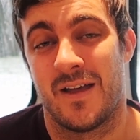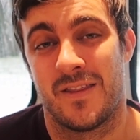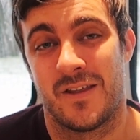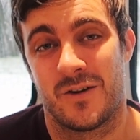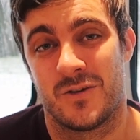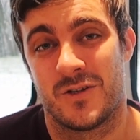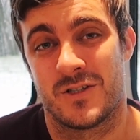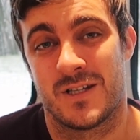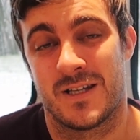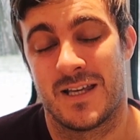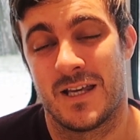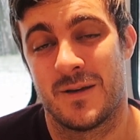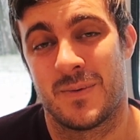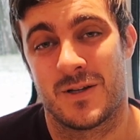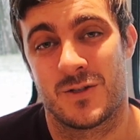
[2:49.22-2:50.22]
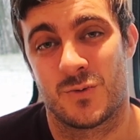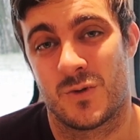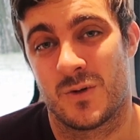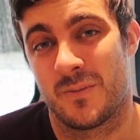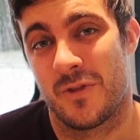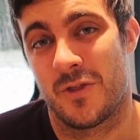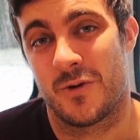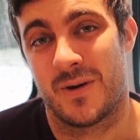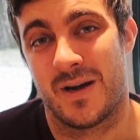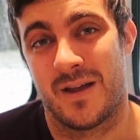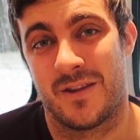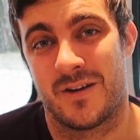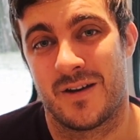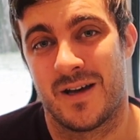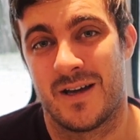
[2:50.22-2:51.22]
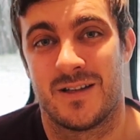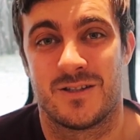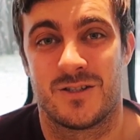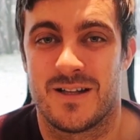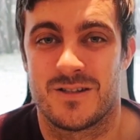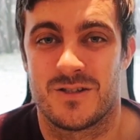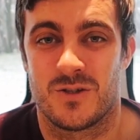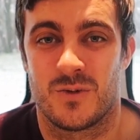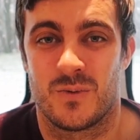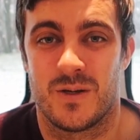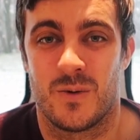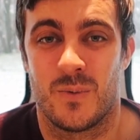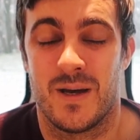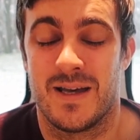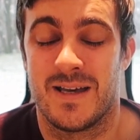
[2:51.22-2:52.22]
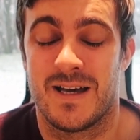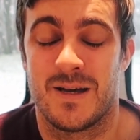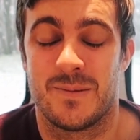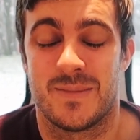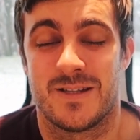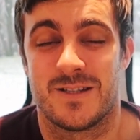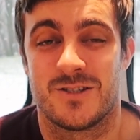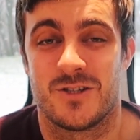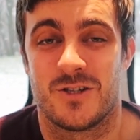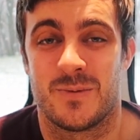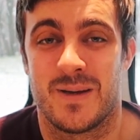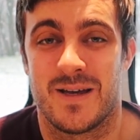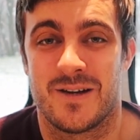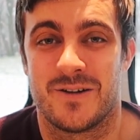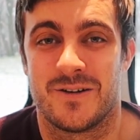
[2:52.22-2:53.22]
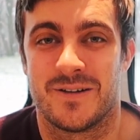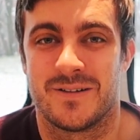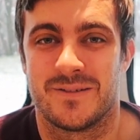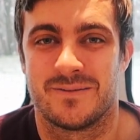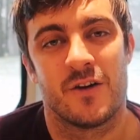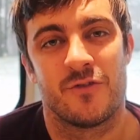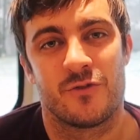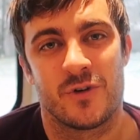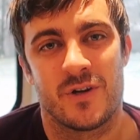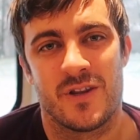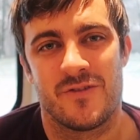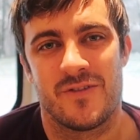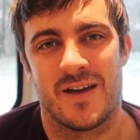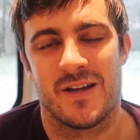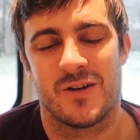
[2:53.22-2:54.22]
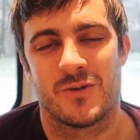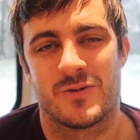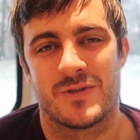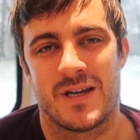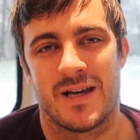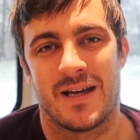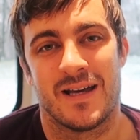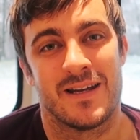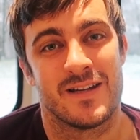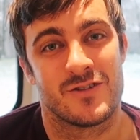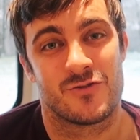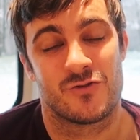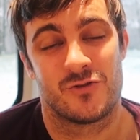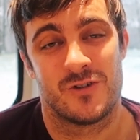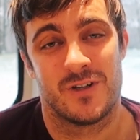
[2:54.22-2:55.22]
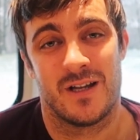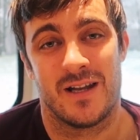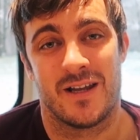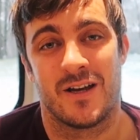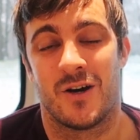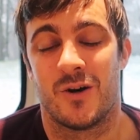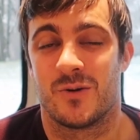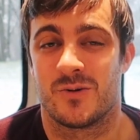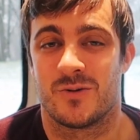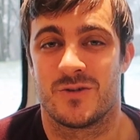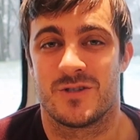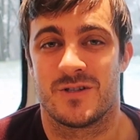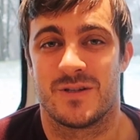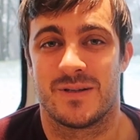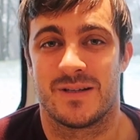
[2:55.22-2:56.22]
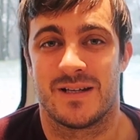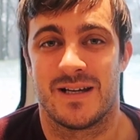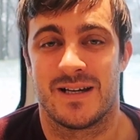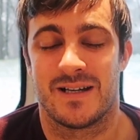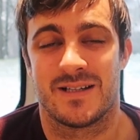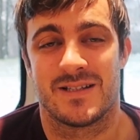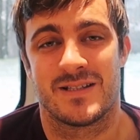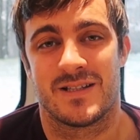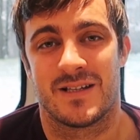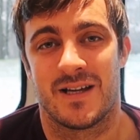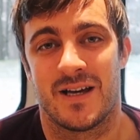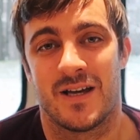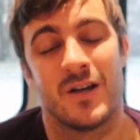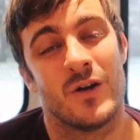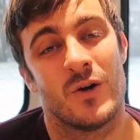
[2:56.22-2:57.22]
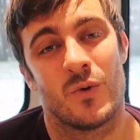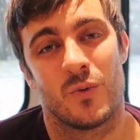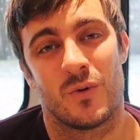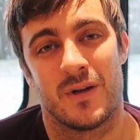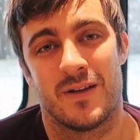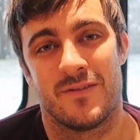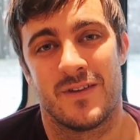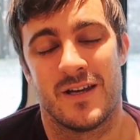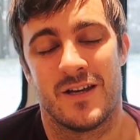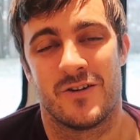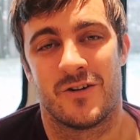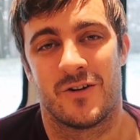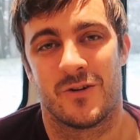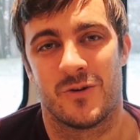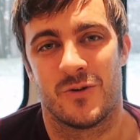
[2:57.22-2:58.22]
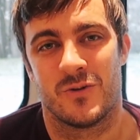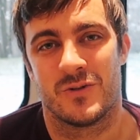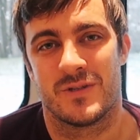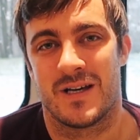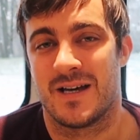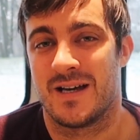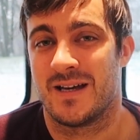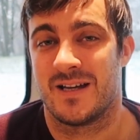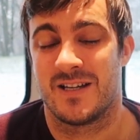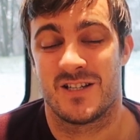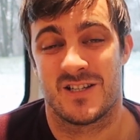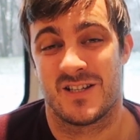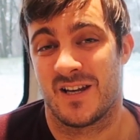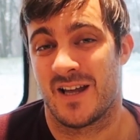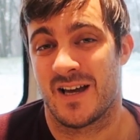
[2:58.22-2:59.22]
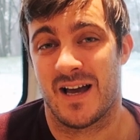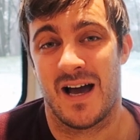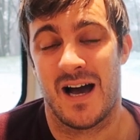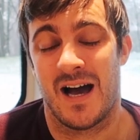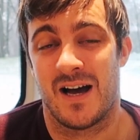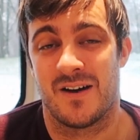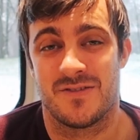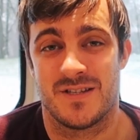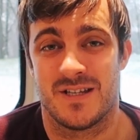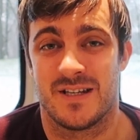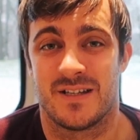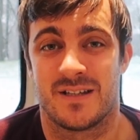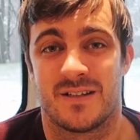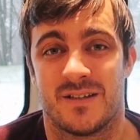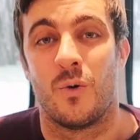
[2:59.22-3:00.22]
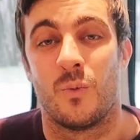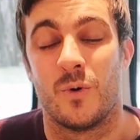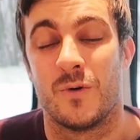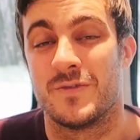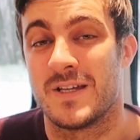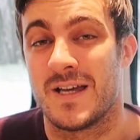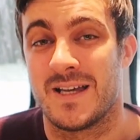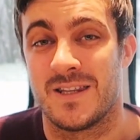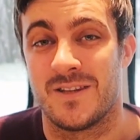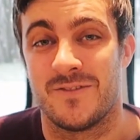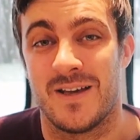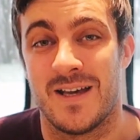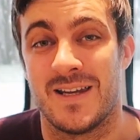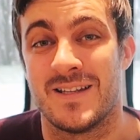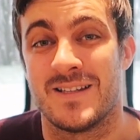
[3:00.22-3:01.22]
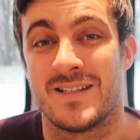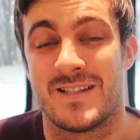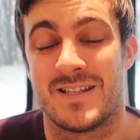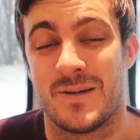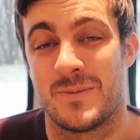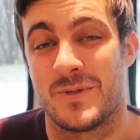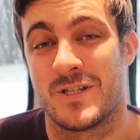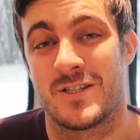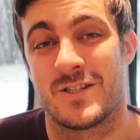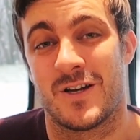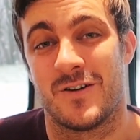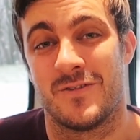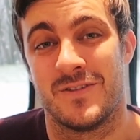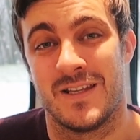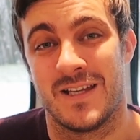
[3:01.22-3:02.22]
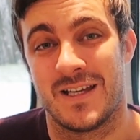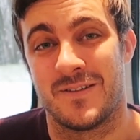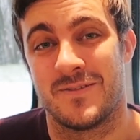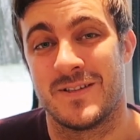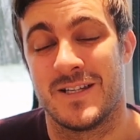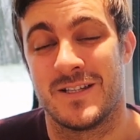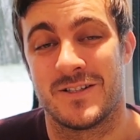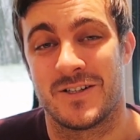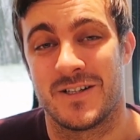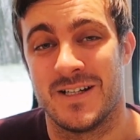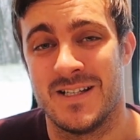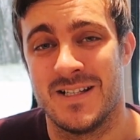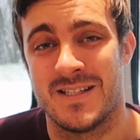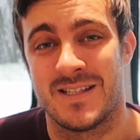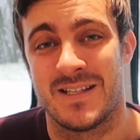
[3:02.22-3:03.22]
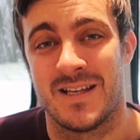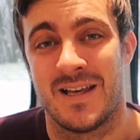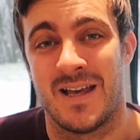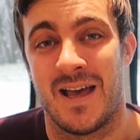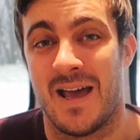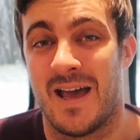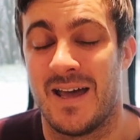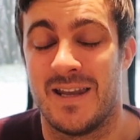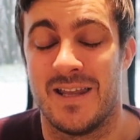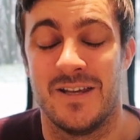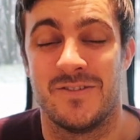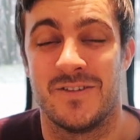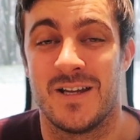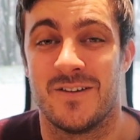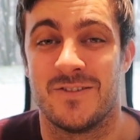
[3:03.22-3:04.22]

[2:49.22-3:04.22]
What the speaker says: and that'll usually keep us warm throughout the night until we wake up and turn it back on. If we're in the van all day and it's really cold or snowing like it is today, we'll leave the heater on all day just at like a half setting. We've taken the van into temperatures of -10 degrees, and even